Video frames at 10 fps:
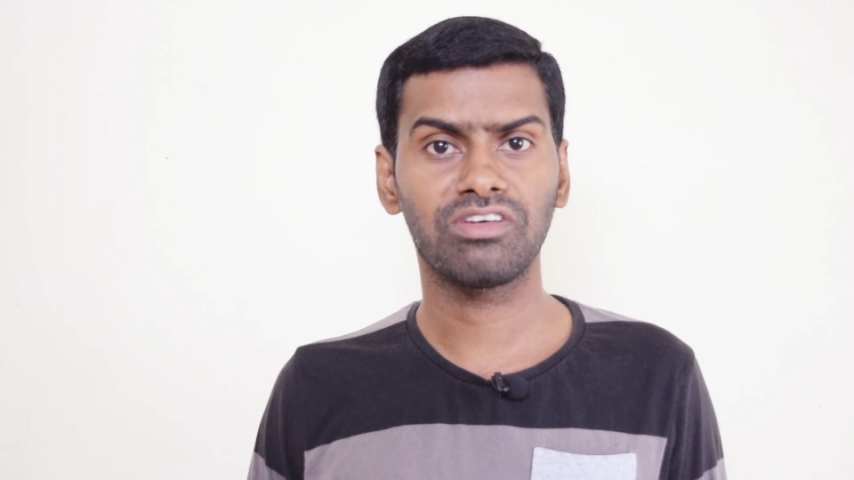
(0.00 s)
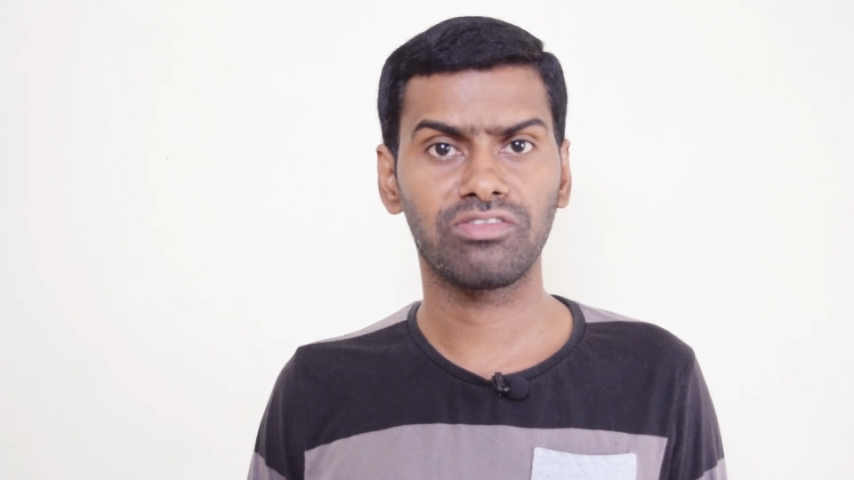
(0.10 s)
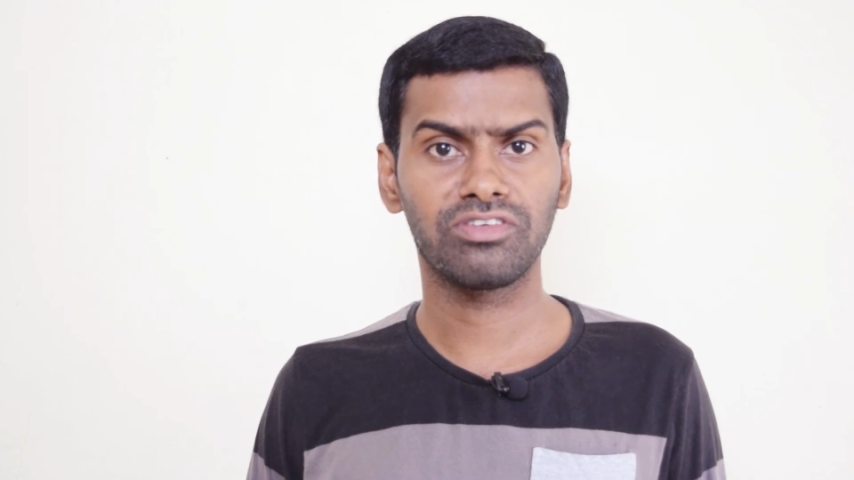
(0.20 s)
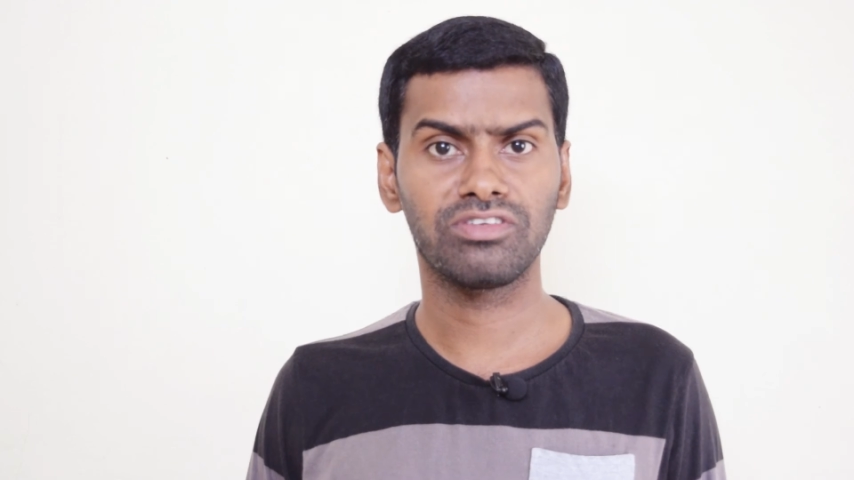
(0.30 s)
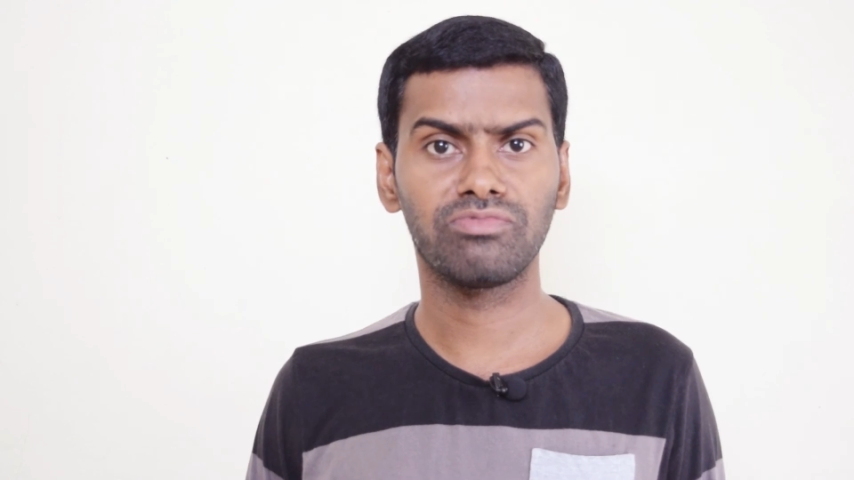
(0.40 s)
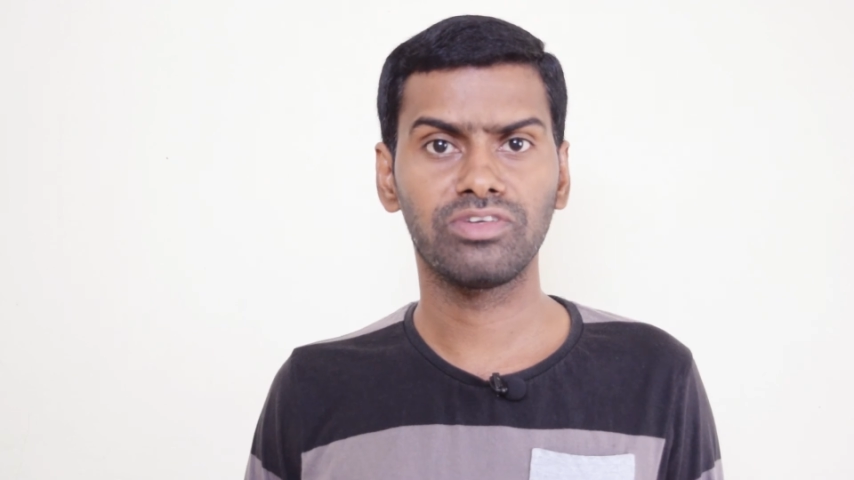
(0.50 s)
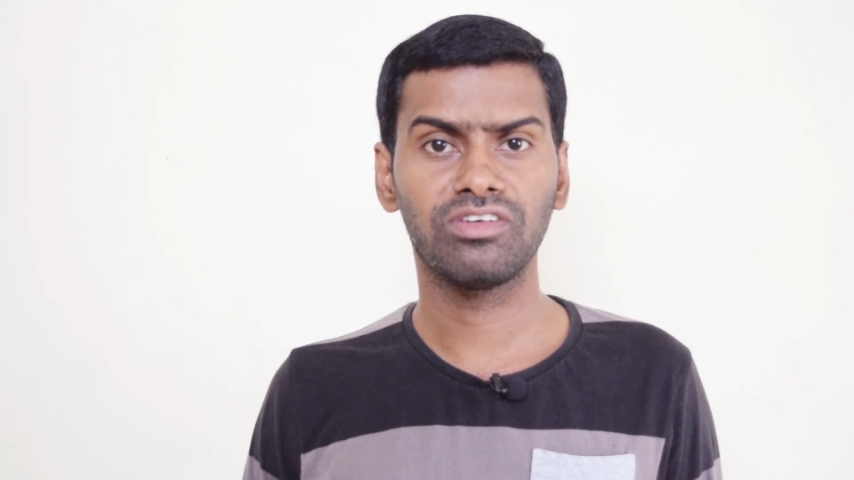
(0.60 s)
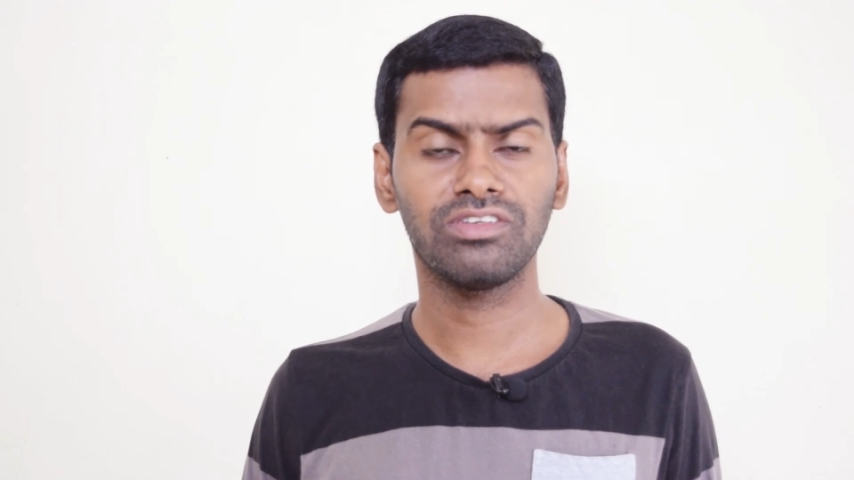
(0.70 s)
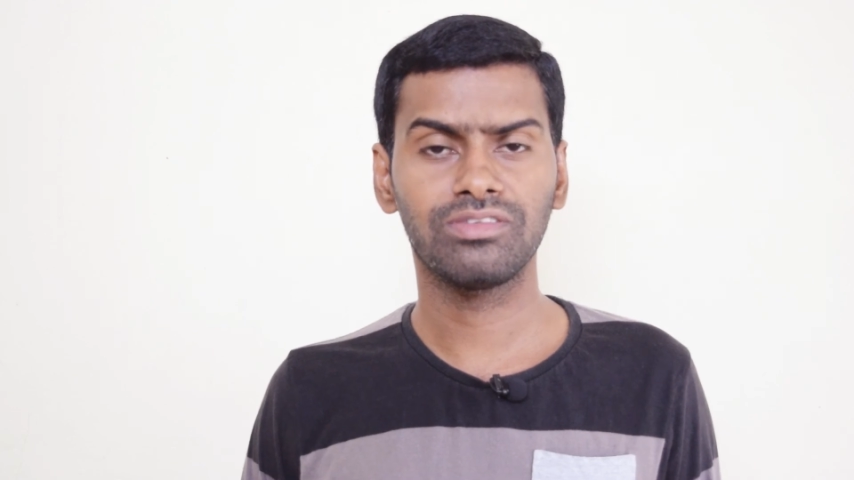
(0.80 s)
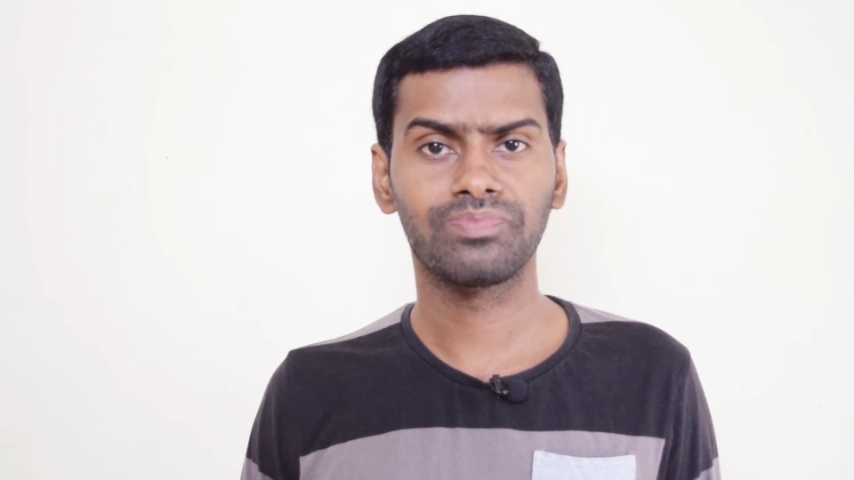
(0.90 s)
our youtube
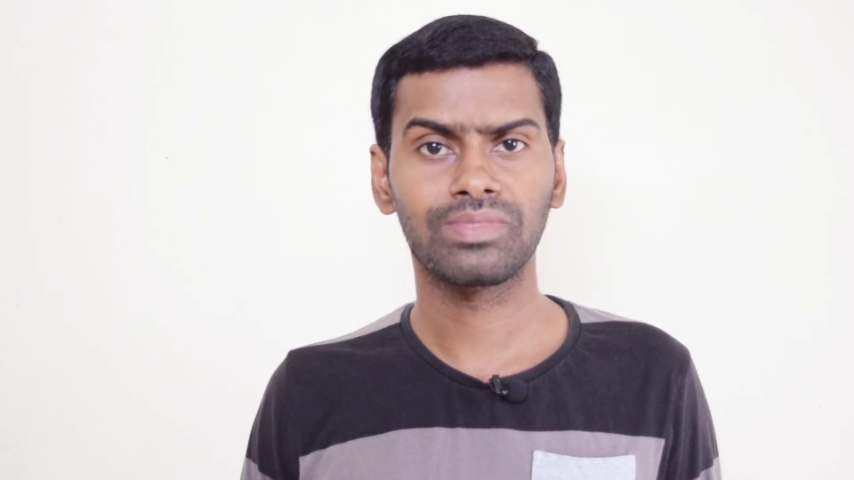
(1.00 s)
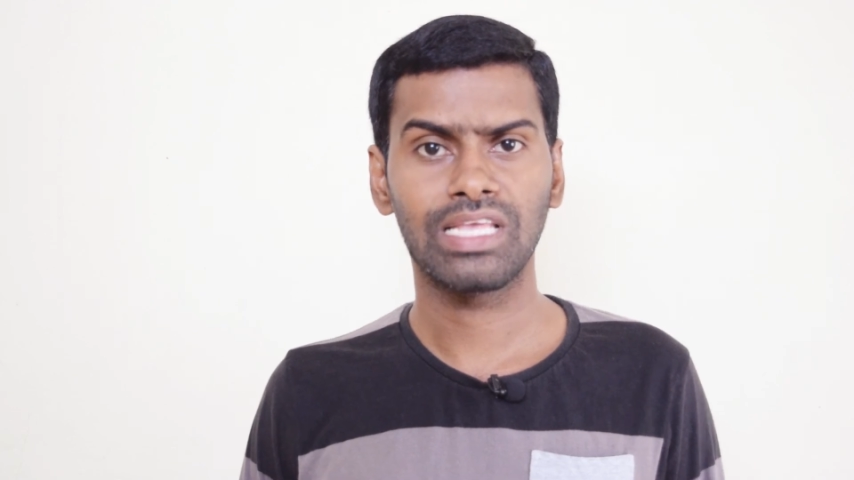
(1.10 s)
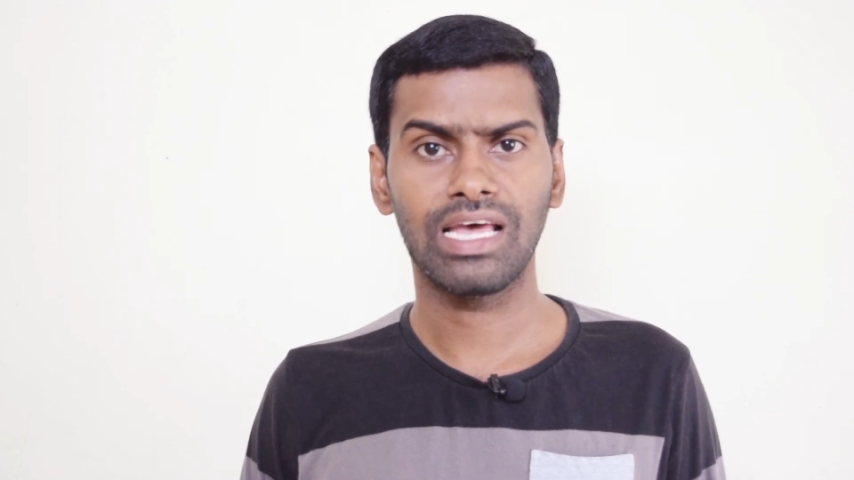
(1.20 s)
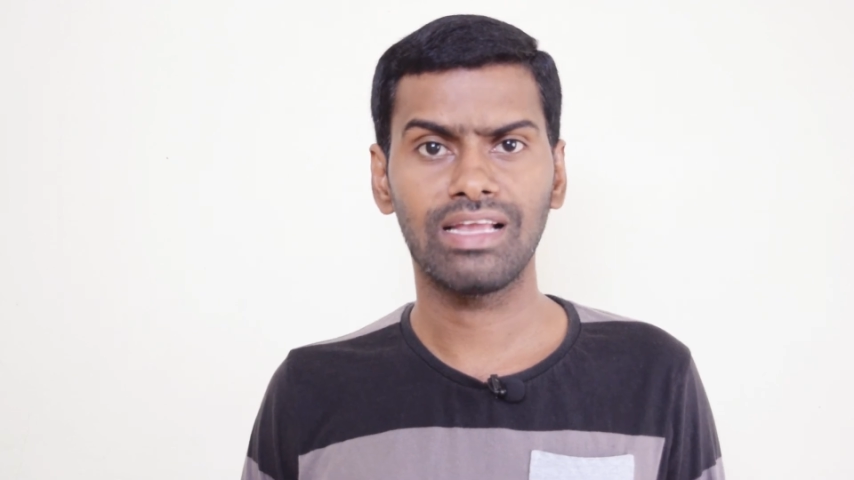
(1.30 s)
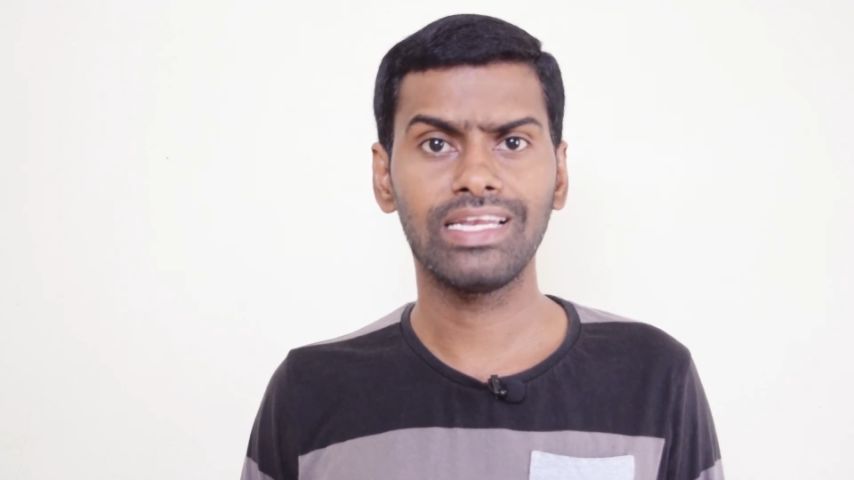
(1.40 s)
videos i'll